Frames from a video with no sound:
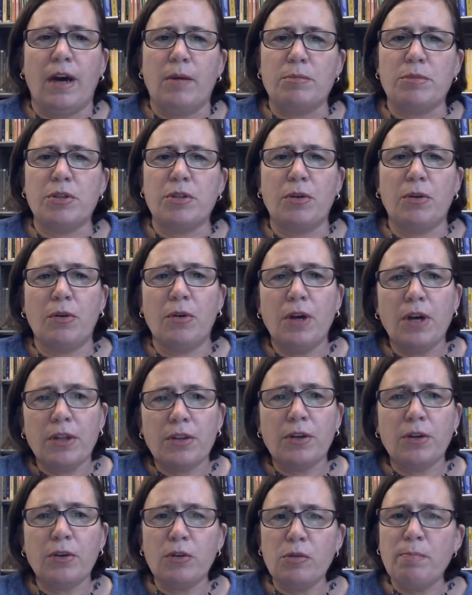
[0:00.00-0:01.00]
So
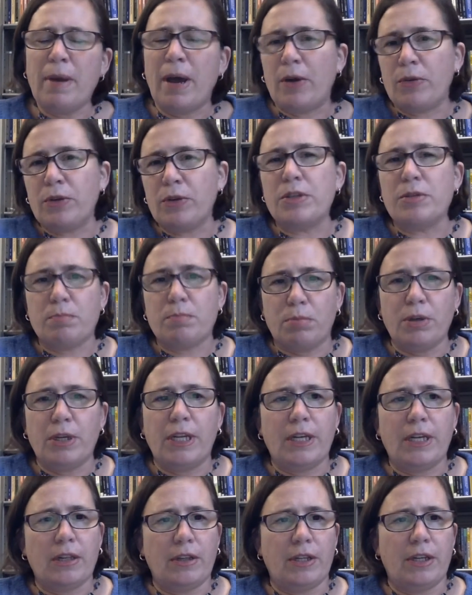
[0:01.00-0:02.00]
the group boundary is pretty
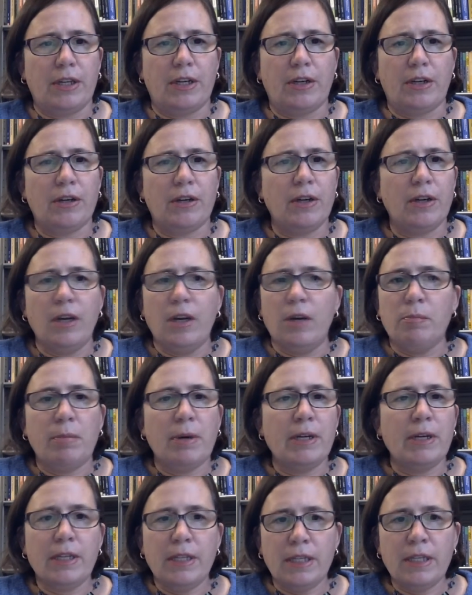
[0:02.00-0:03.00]
clear,
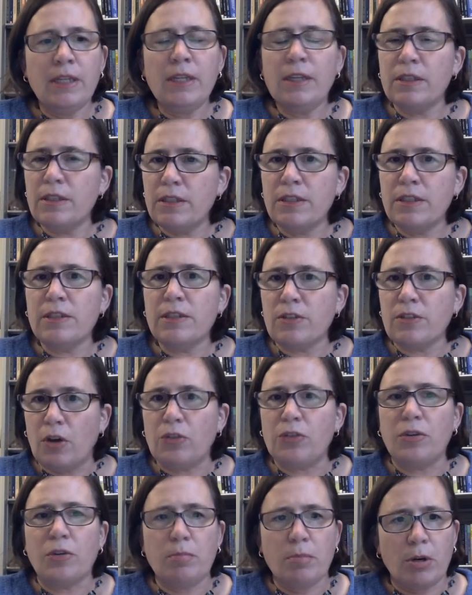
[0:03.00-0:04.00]
but it is
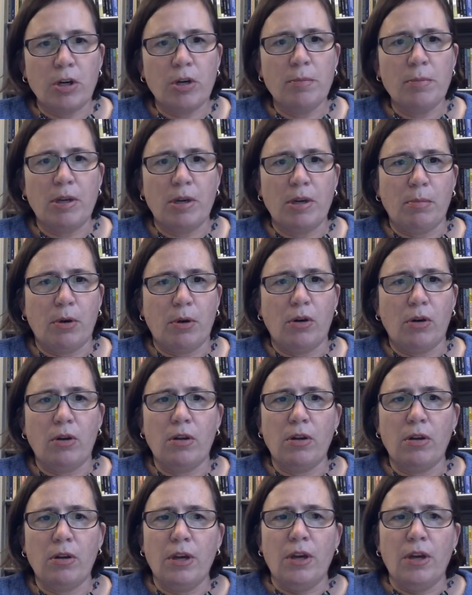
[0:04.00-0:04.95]
also permeable.